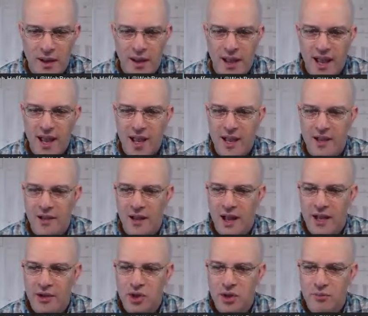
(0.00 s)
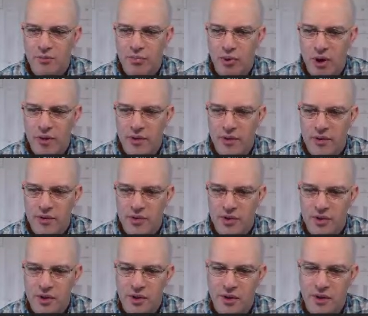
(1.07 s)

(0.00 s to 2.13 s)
Hey, Elijah Brothers,